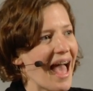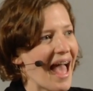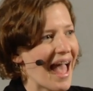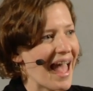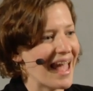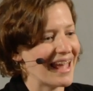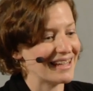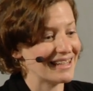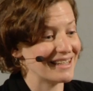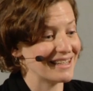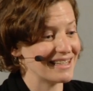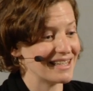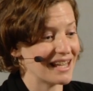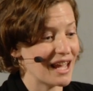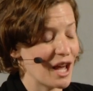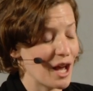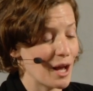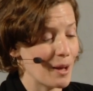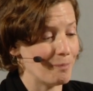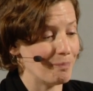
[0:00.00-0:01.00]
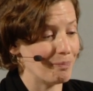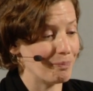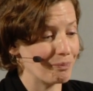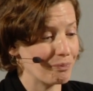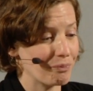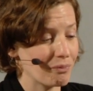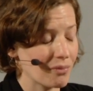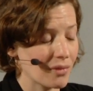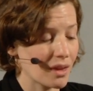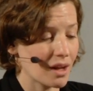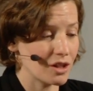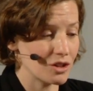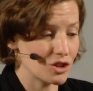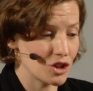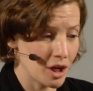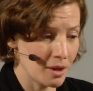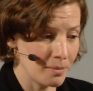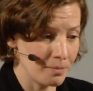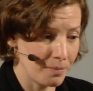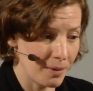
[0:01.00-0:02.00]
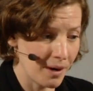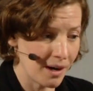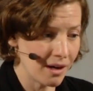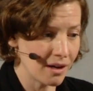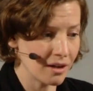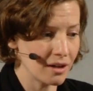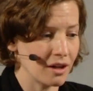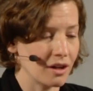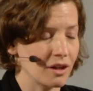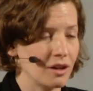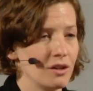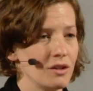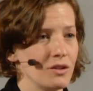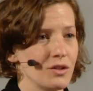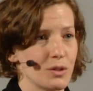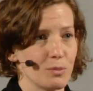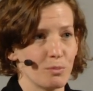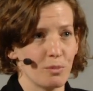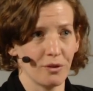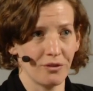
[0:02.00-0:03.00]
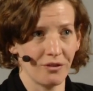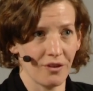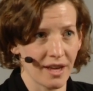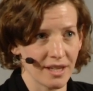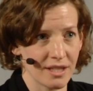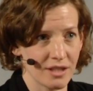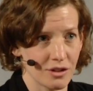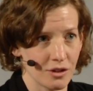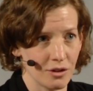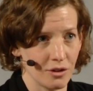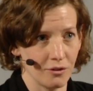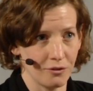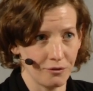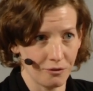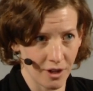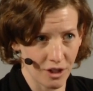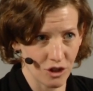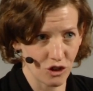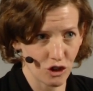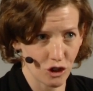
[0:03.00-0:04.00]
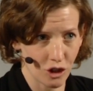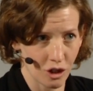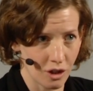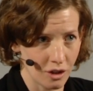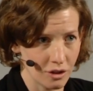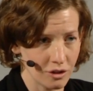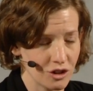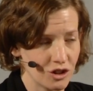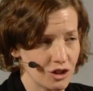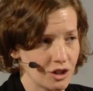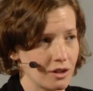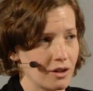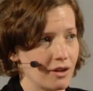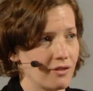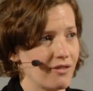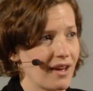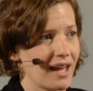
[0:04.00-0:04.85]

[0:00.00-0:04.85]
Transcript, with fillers: And um, Tom Parker, who's a professor of French culture at